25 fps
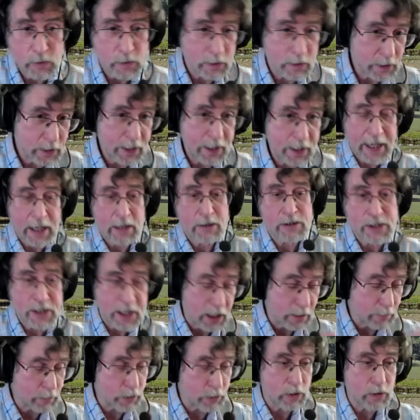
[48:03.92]
to a cow's
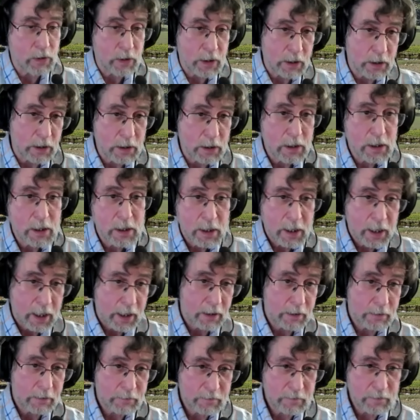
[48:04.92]
animal unit,
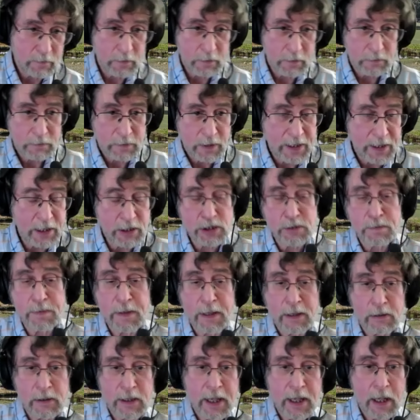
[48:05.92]
and
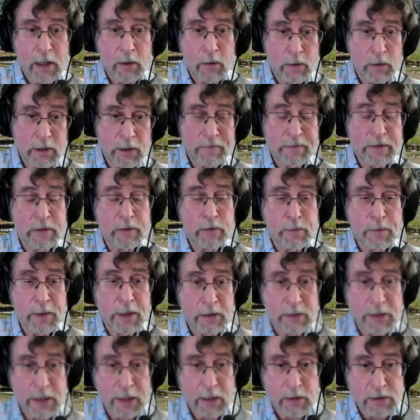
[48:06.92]
1,000-pound cow or
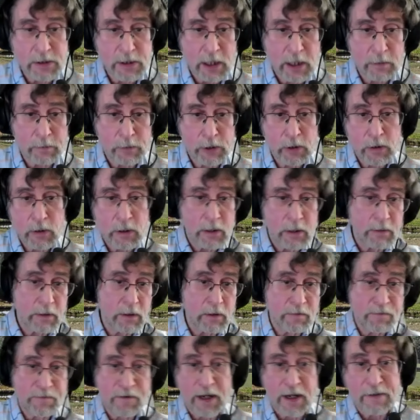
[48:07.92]
1,100-pound cow's animal unit,
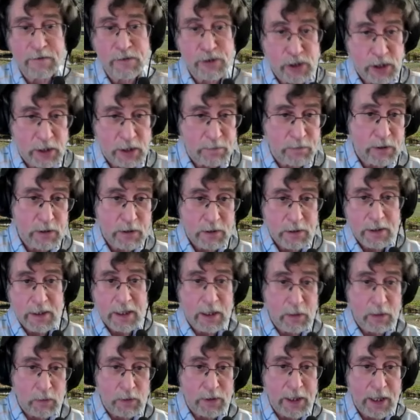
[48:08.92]
and there are 5 sheep
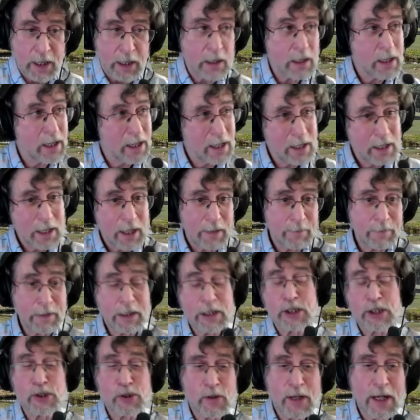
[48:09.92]
equal that. I'm
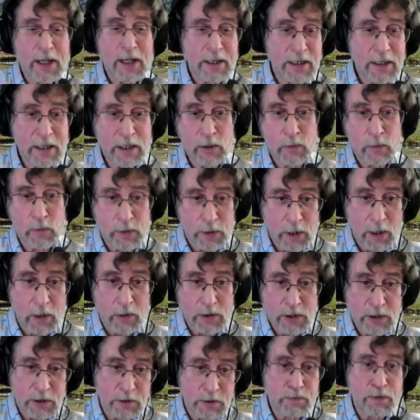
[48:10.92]
not sure how they deal with
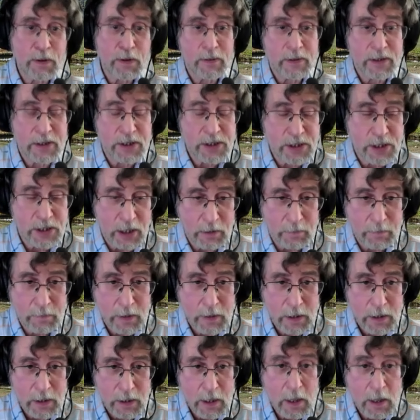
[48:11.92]
goats. It's probably the same.
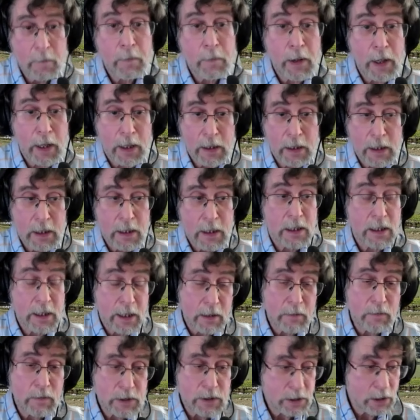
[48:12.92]
But
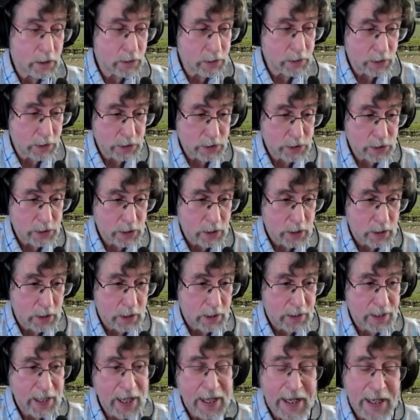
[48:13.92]
the end result is
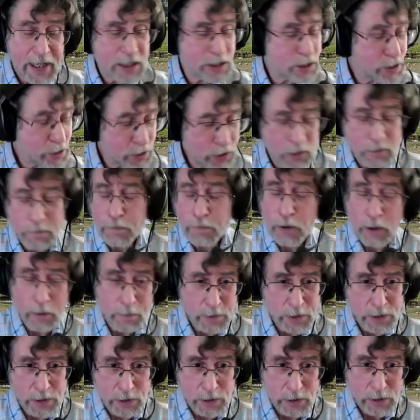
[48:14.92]
that has certain
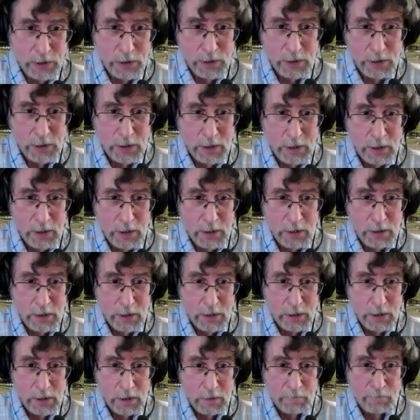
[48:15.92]
purposes.
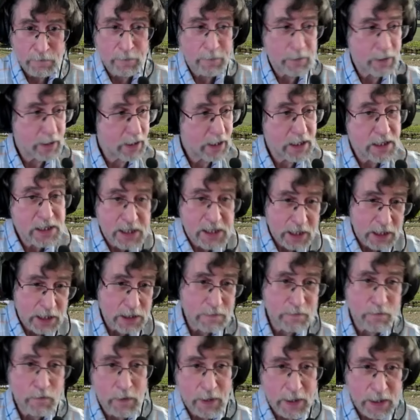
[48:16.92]
From an
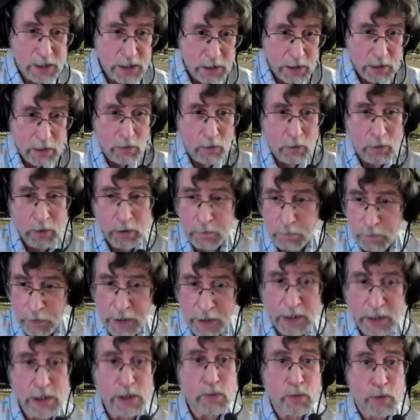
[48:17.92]
intensive grazing, or in
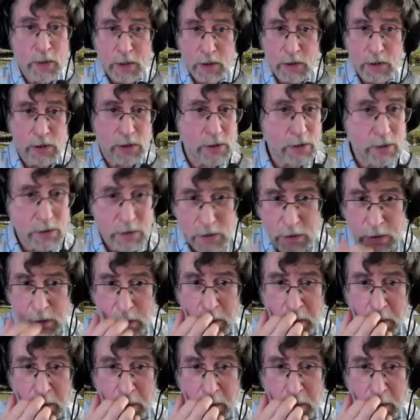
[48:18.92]
places where there's